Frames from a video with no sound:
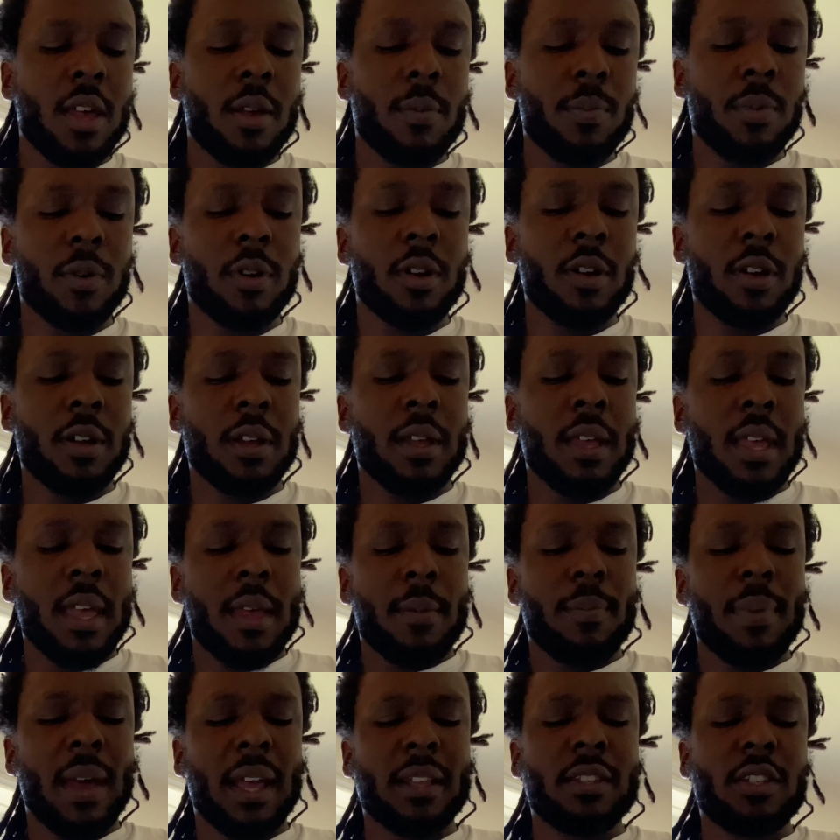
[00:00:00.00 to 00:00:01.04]
But
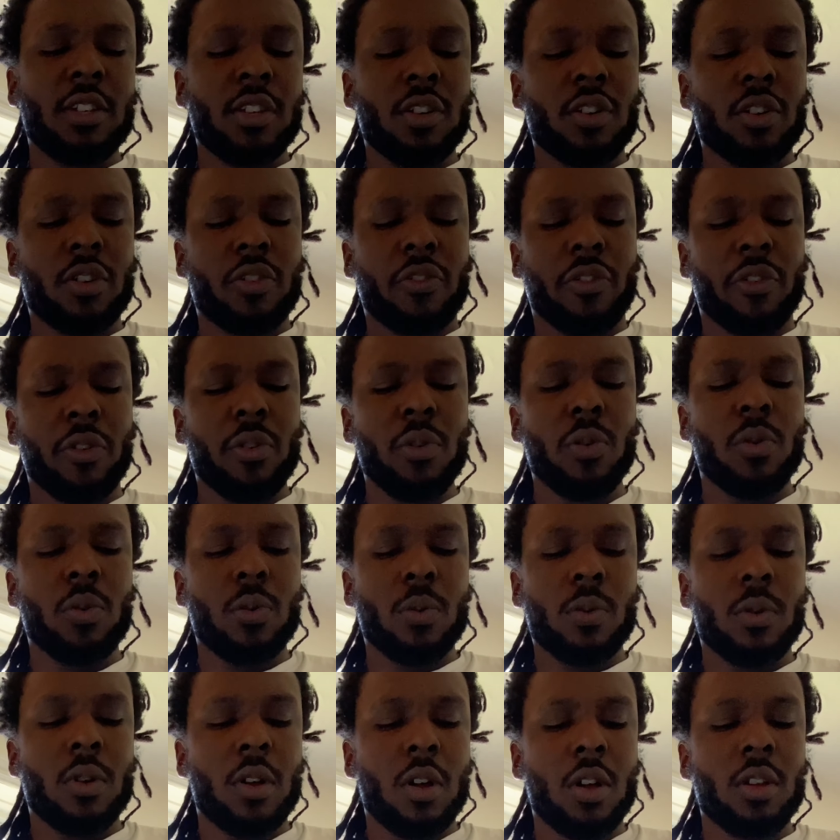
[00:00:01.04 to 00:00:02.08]
back to your crew,
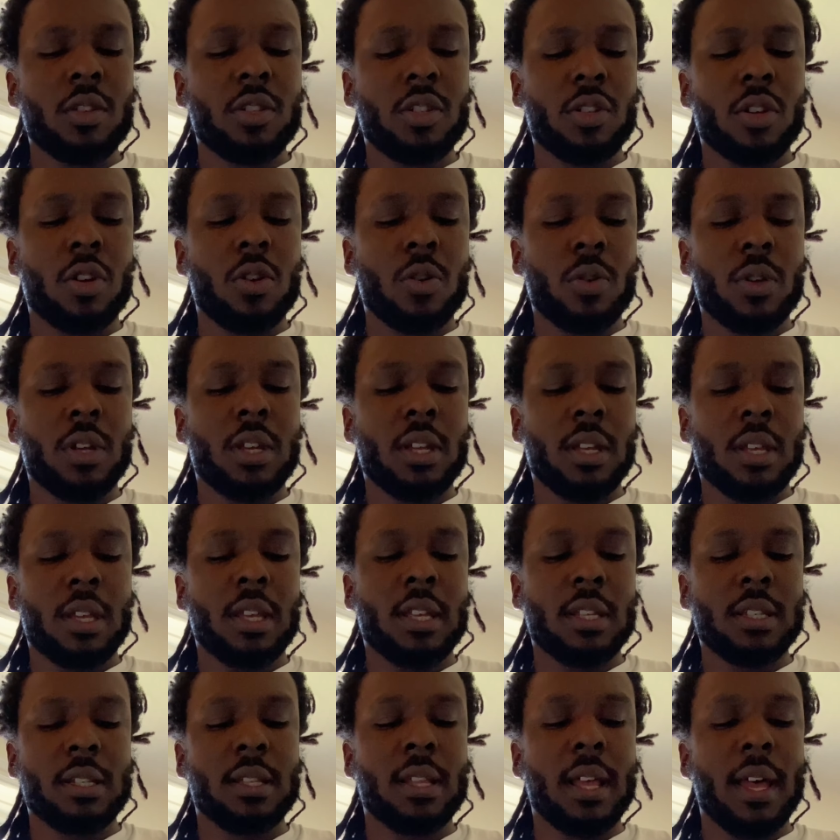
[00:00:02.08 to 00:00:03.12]
also,
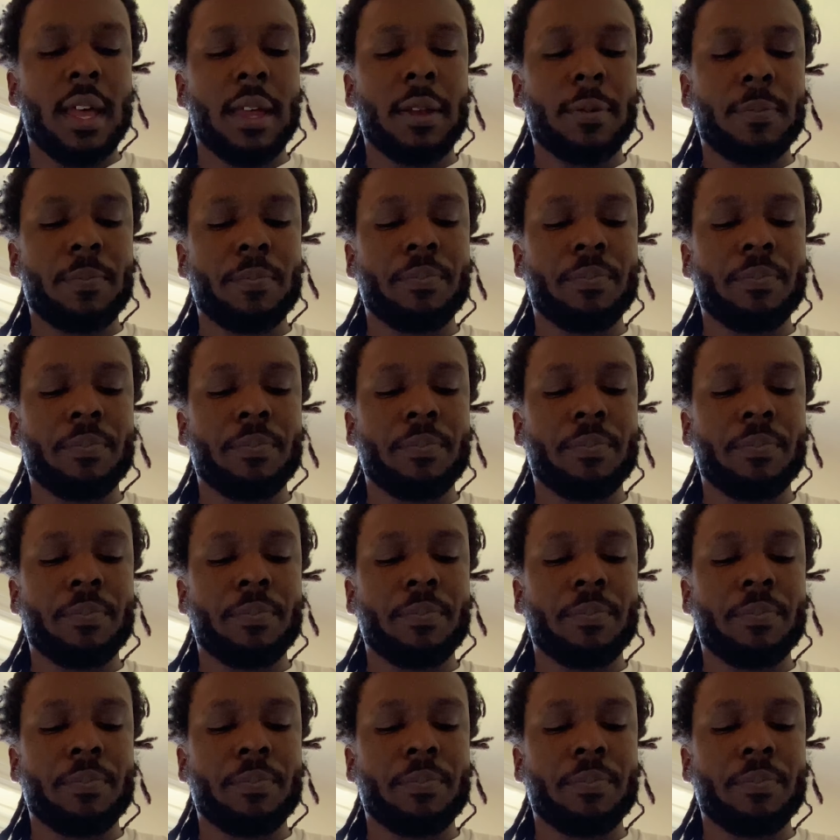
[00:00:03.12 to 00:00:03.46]
it's like